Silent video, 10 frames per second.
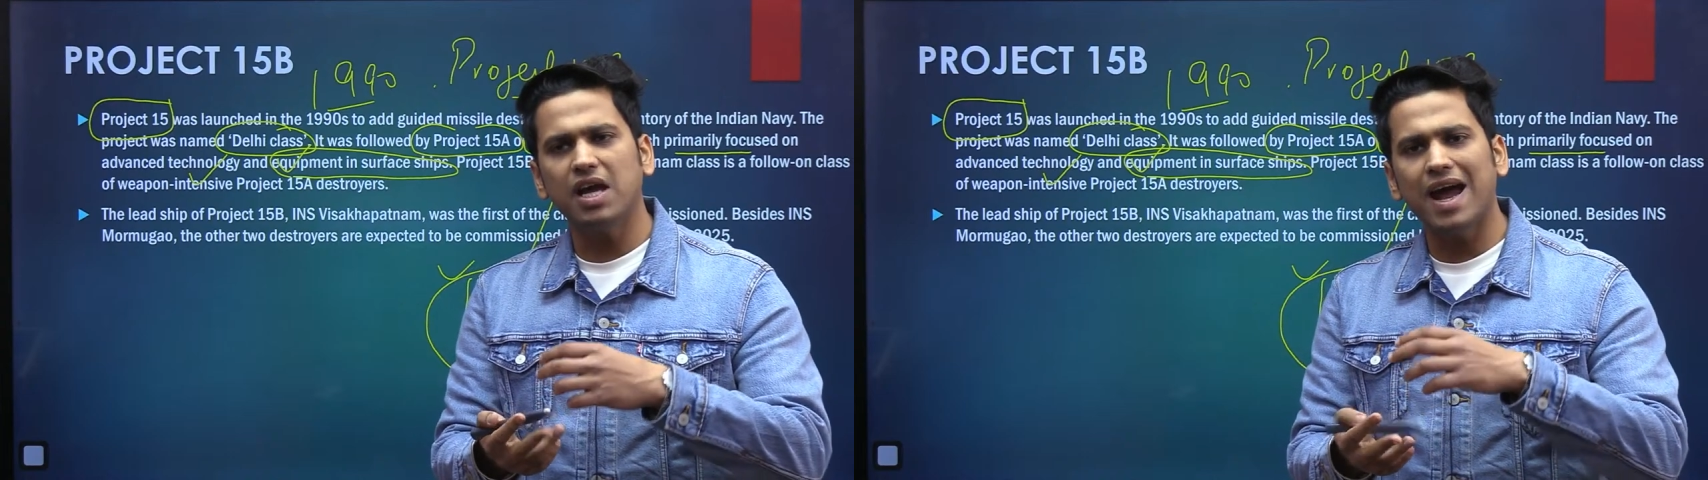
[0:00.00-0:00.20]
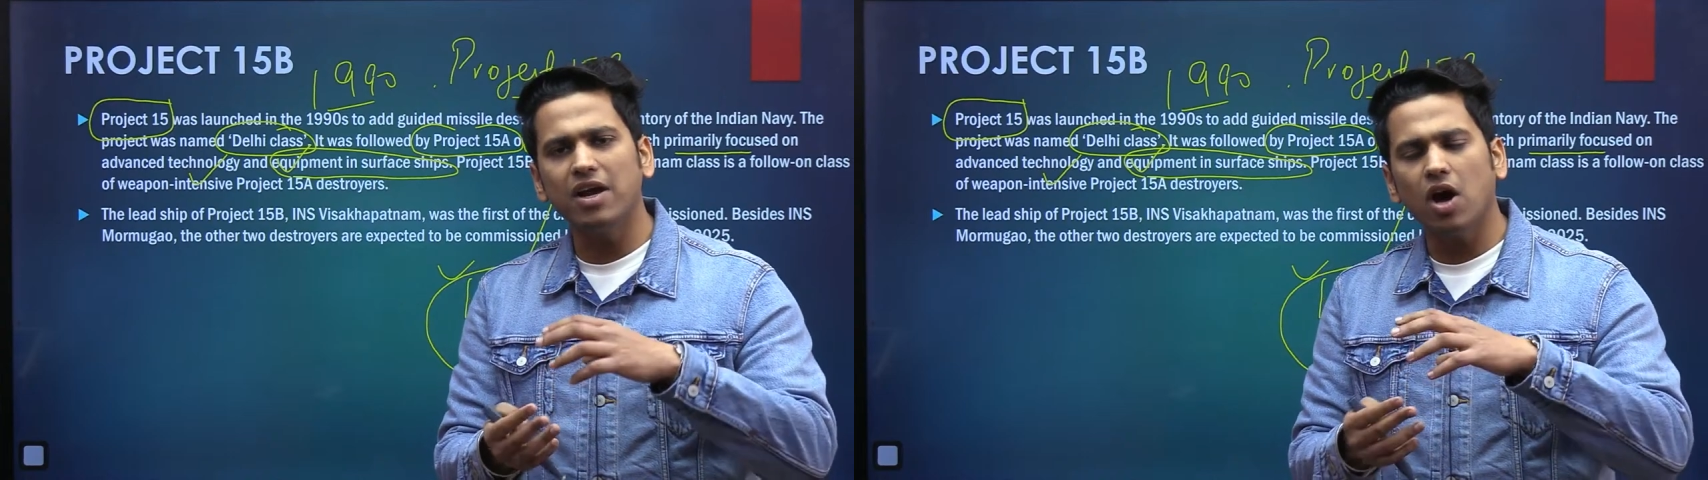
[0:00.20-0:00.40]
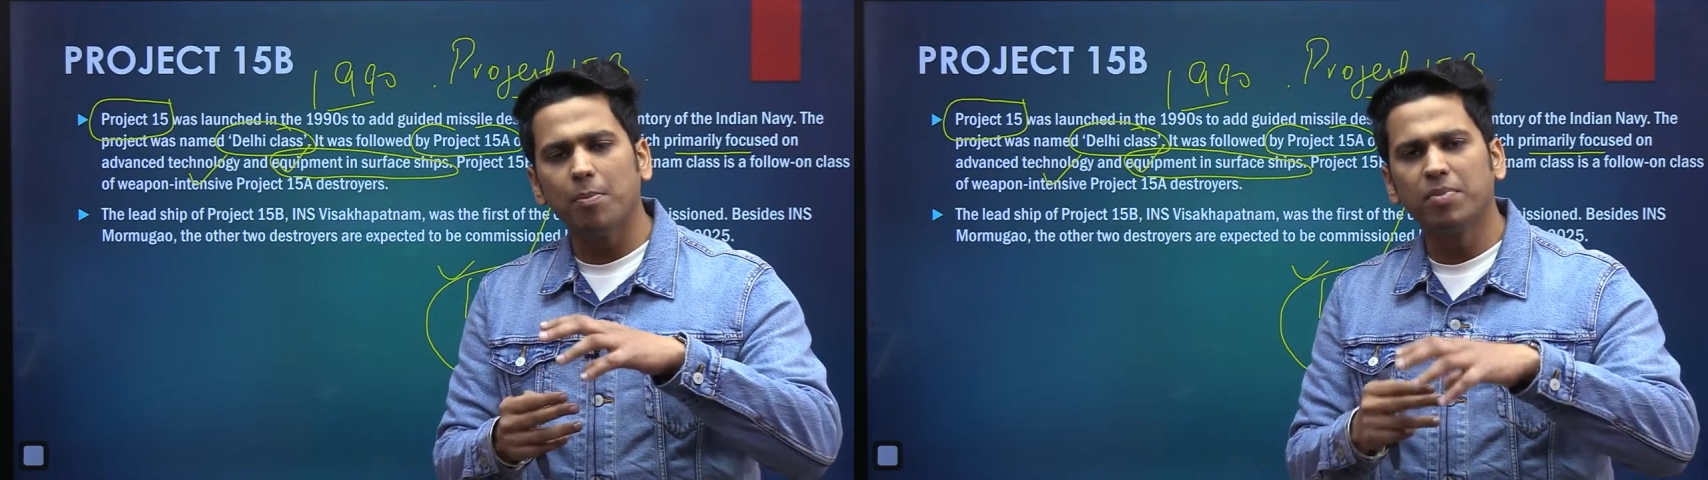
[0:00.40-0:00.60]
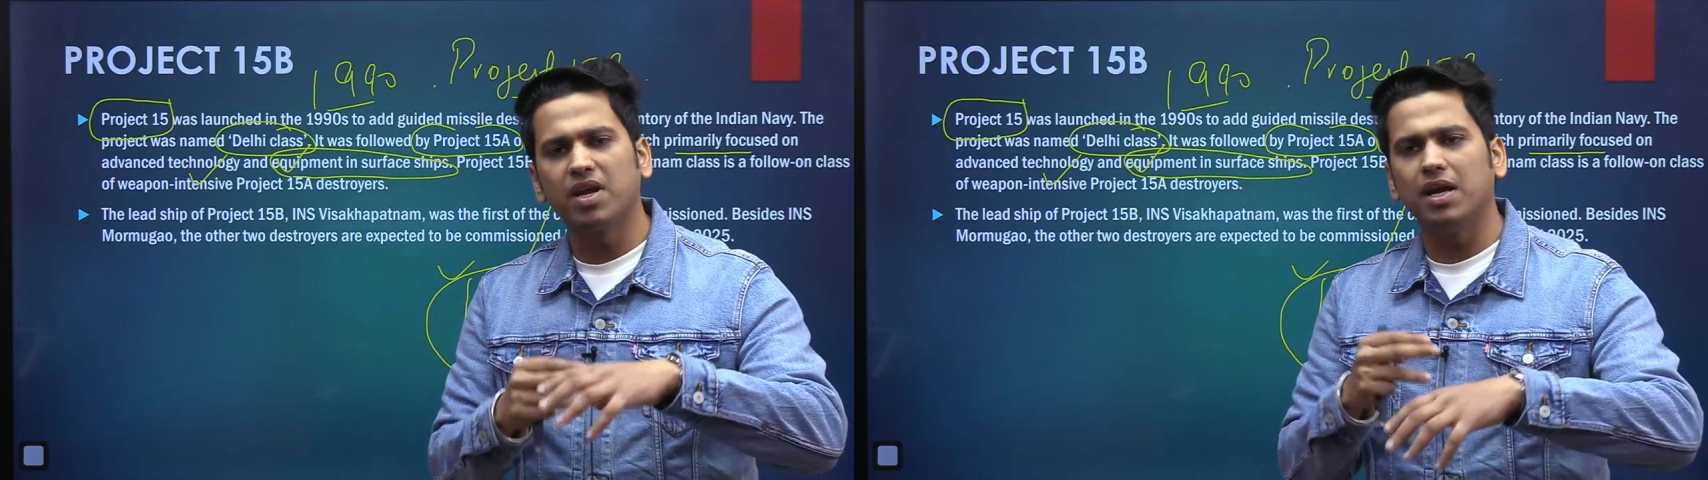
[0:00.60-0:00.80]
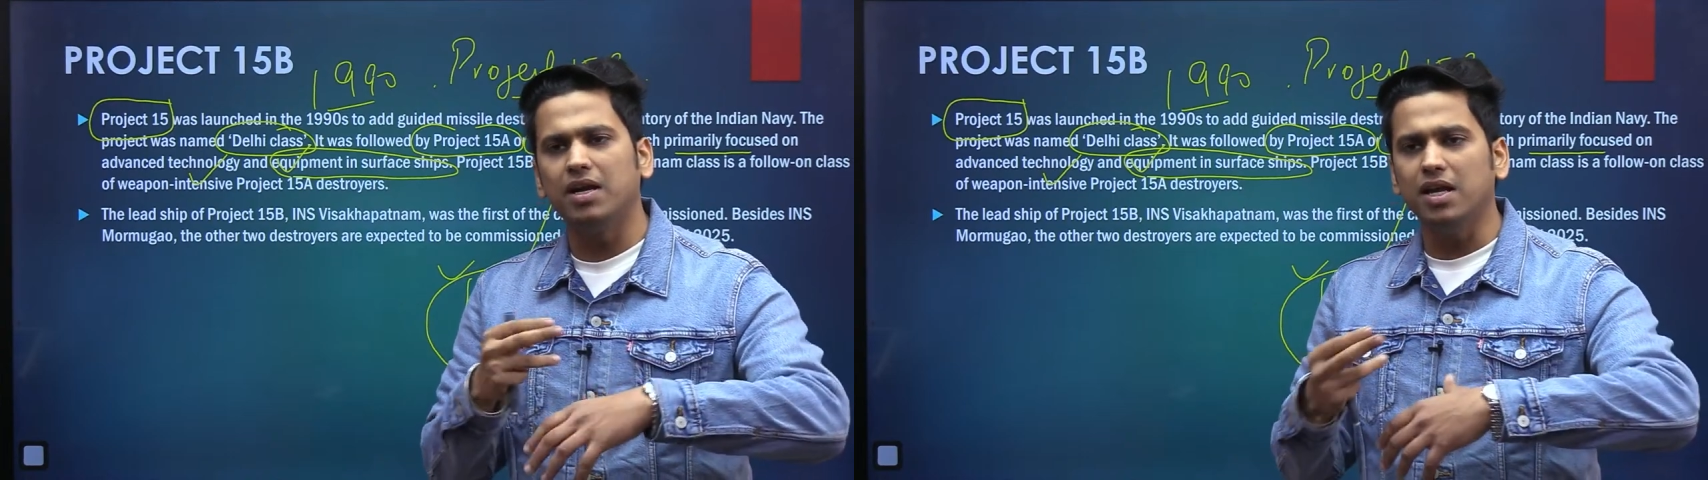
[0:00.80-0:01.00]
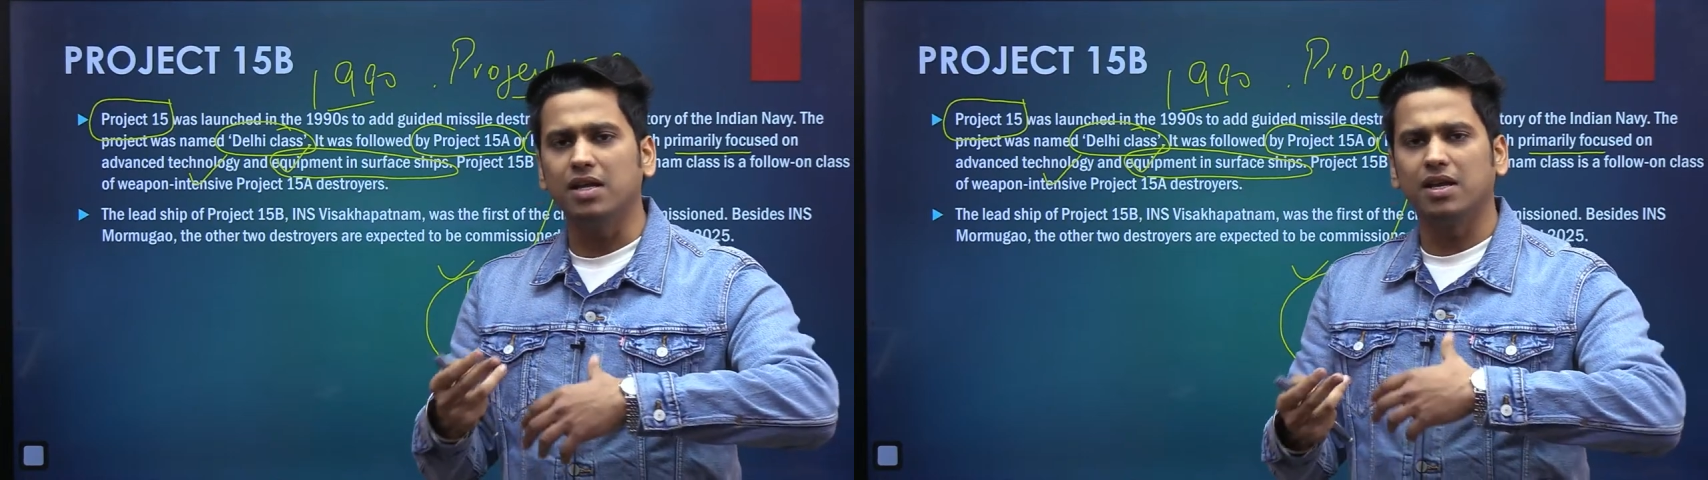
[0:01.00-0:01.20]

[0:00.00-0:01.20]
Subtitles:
and upgrading,